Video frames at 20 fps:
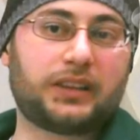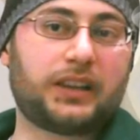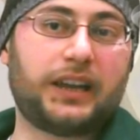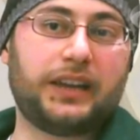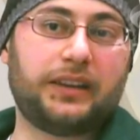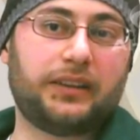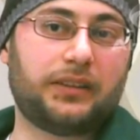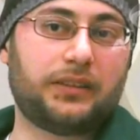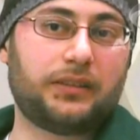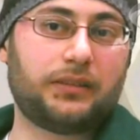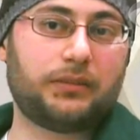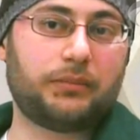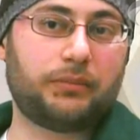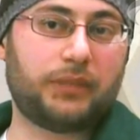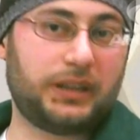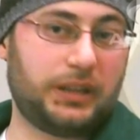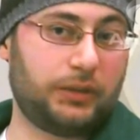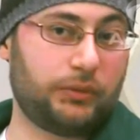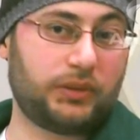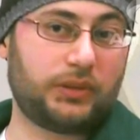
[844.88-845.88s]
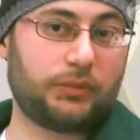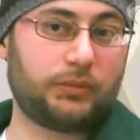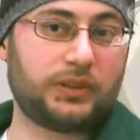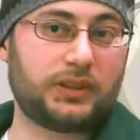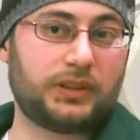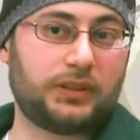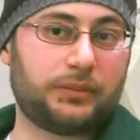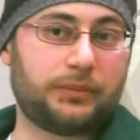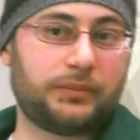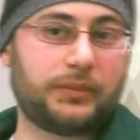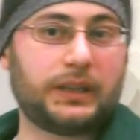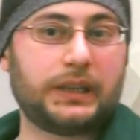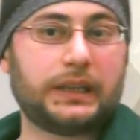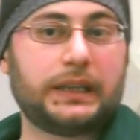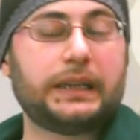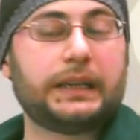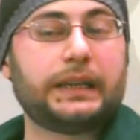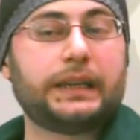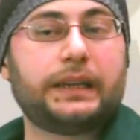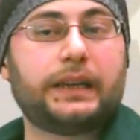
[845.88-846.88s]
guided. But he was a Muslim.
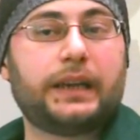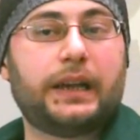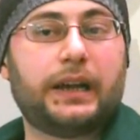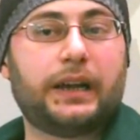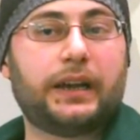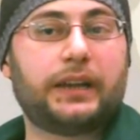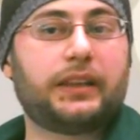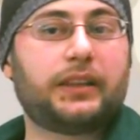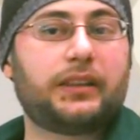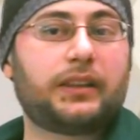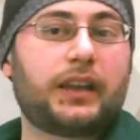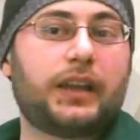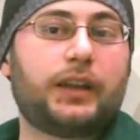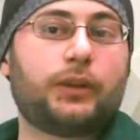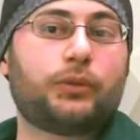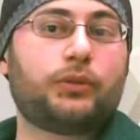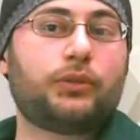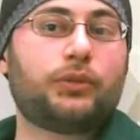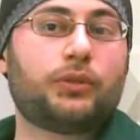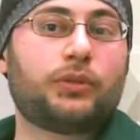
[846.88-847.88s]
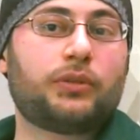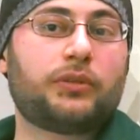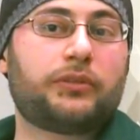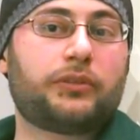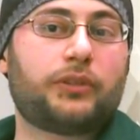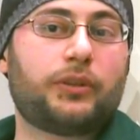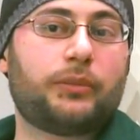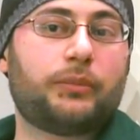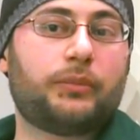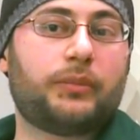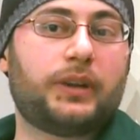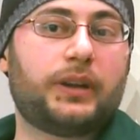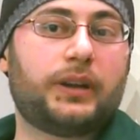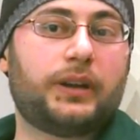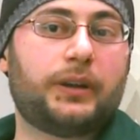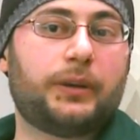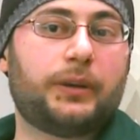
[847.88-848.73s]
Another guy, Untung, from